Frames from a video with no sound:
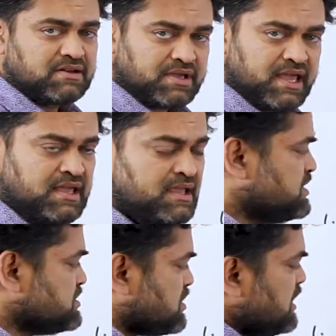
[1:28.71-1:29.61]
Okay,
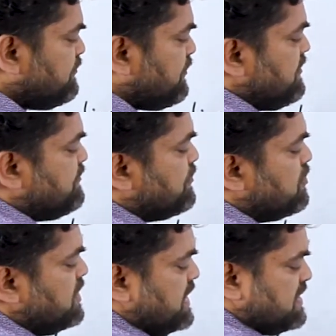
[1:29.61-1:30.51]
so if I
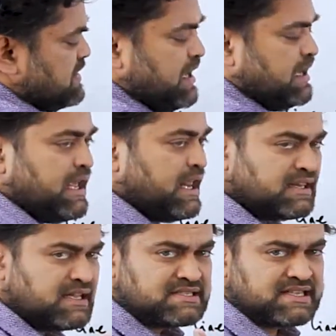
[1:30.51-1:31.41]
fold it in
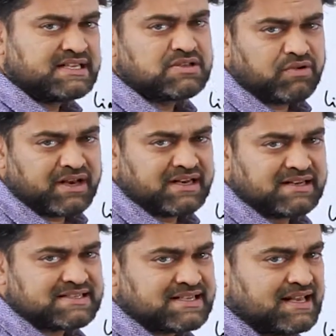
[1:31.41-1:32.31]
another sense, you can
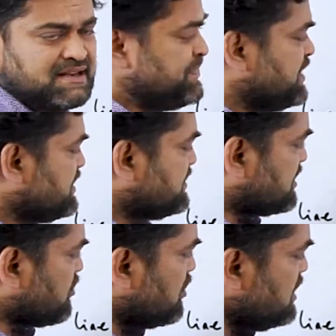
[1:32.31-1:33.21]
understand
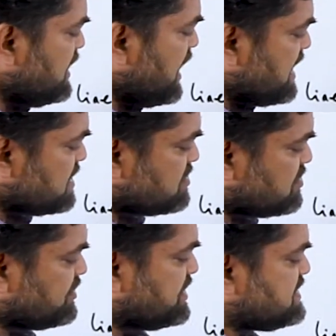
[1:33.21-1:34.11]
that only I can
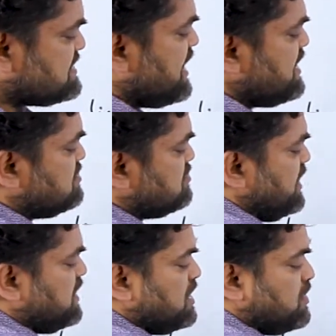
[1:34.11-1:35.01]
draw this line to
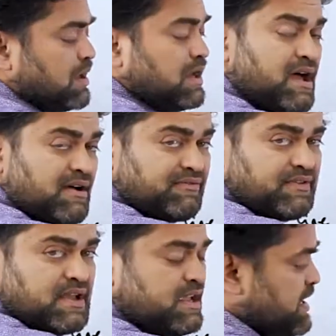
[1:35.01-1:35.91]
make equal half,
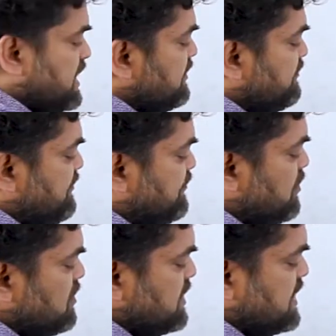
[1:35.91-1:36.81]
and if I
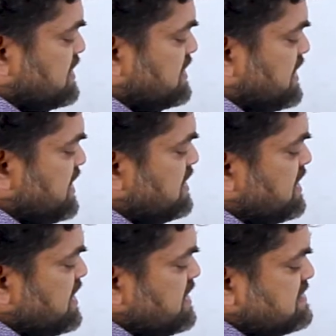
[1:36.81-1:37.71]
fold it, then it
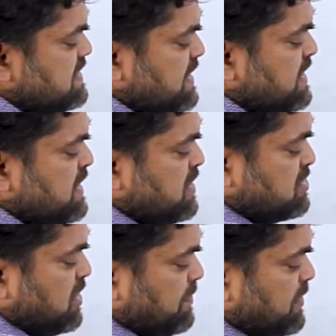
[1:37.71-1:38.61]
can easily
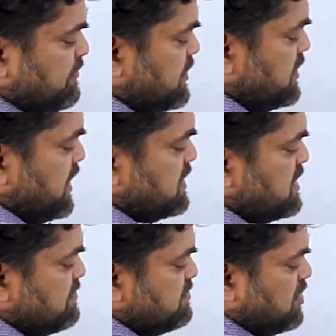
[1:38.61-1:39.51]
topple over and
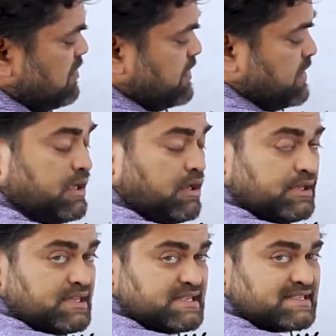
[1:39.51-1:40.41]
come to our
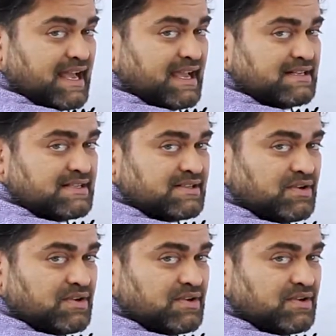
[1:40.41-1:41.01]
this side.